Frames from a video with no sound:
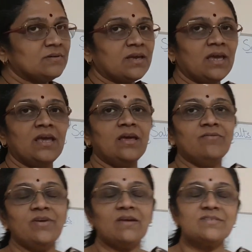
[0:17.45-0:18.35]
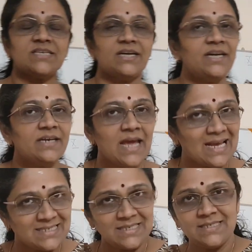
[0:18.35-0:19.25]
Okay. We have studied
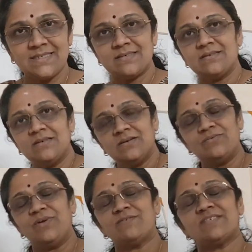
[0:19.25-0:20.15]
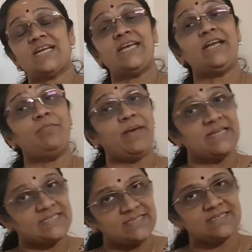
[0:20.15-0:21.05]
acids, we have studied
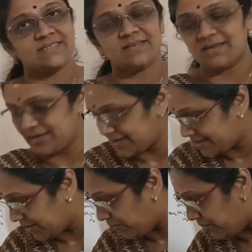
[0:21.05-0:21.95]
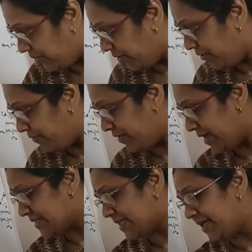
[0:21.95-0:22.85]
bases, and now
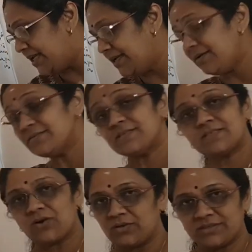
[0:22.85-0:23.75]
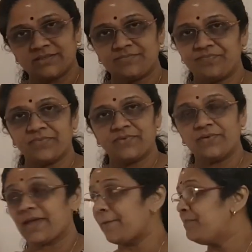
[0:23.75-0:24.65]
we are studying salt.
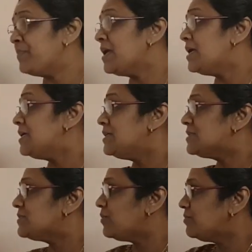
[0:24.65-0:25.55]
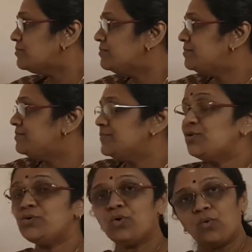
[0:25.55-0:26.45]
Okay. So
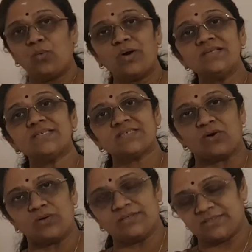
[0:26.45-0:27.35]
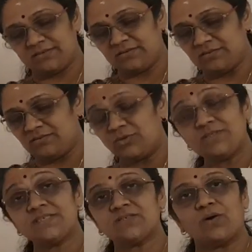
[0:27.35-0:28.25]
you know what is a salt? What
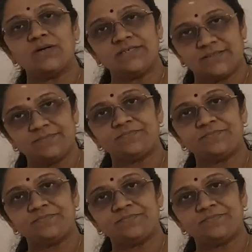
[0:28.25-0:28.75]
is a salt?